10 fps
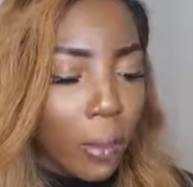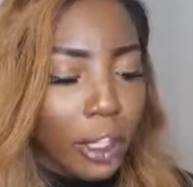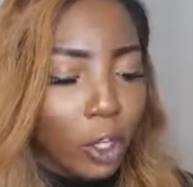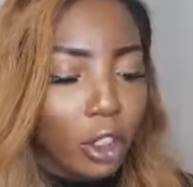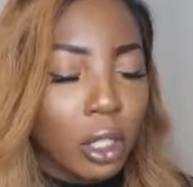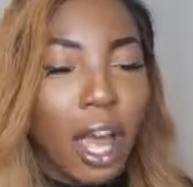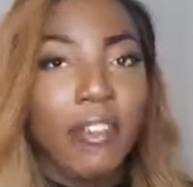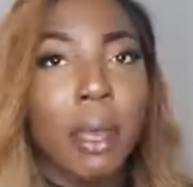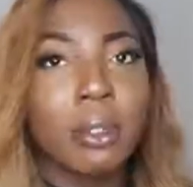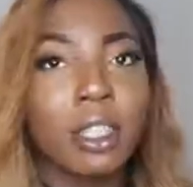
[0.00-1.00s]
But they also
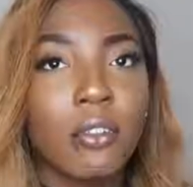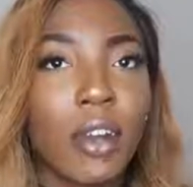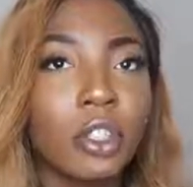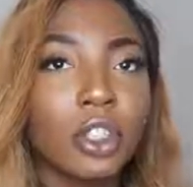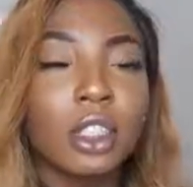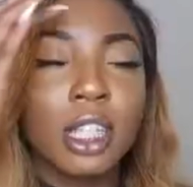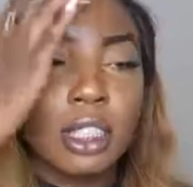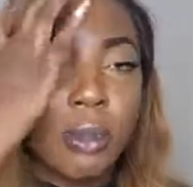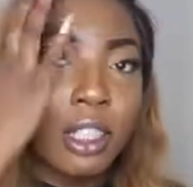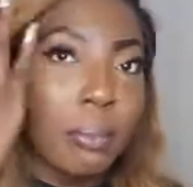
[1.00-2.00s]
have Amazon vouchers
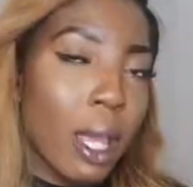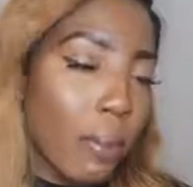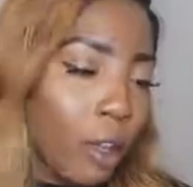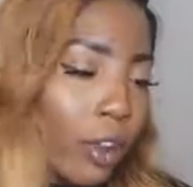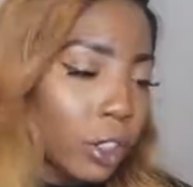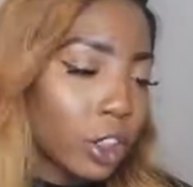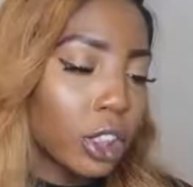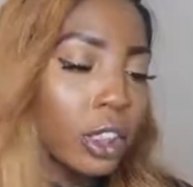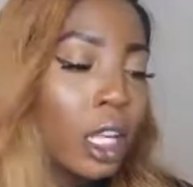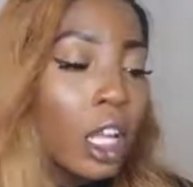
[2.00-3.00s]
as well as PayPal
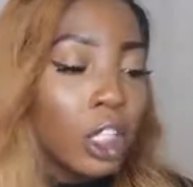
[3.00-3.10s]
vouchers.